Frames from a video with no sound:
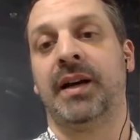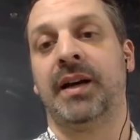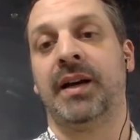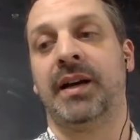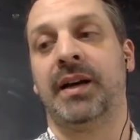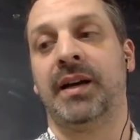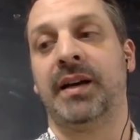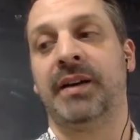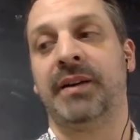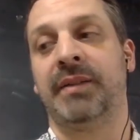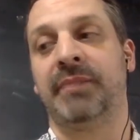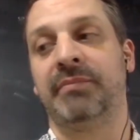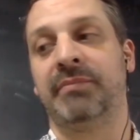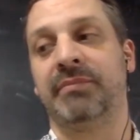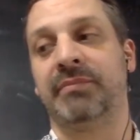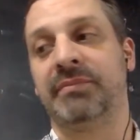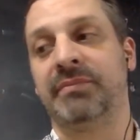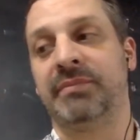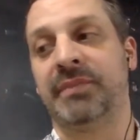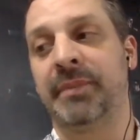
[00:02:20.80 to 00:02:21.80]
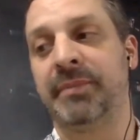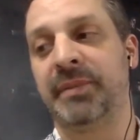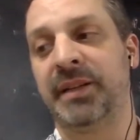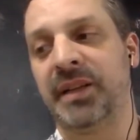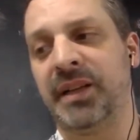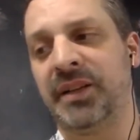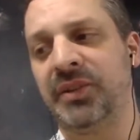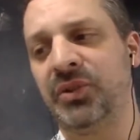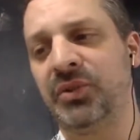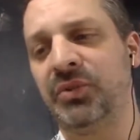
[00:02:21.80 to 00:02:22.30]

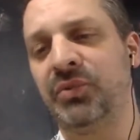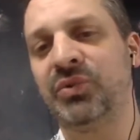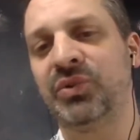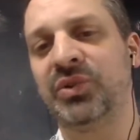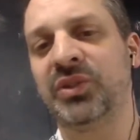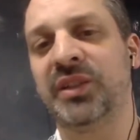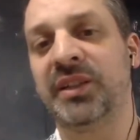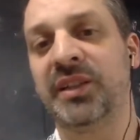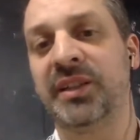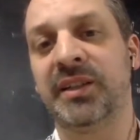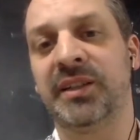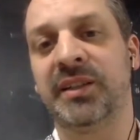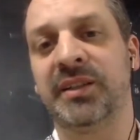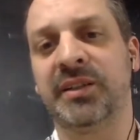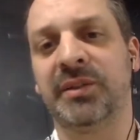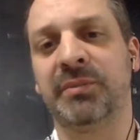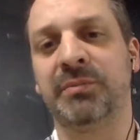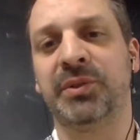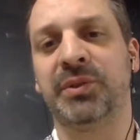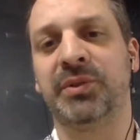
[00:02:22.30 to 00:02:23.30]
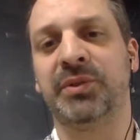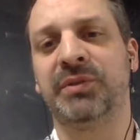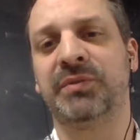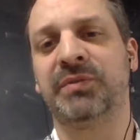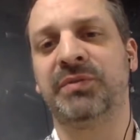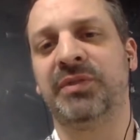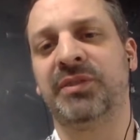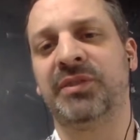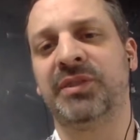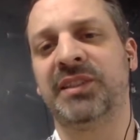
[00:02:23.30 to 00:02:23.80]
I used the computer
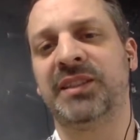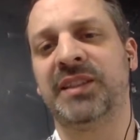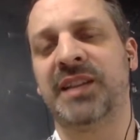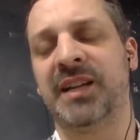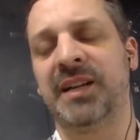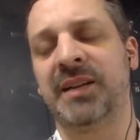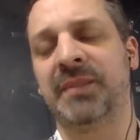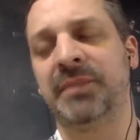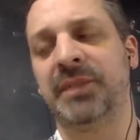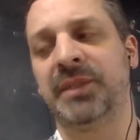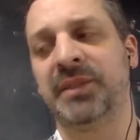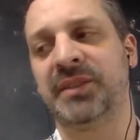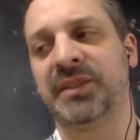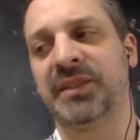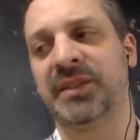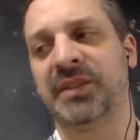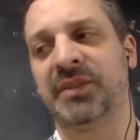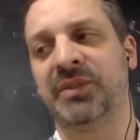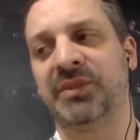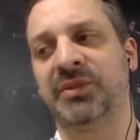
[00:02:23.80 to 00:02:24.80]
first time because I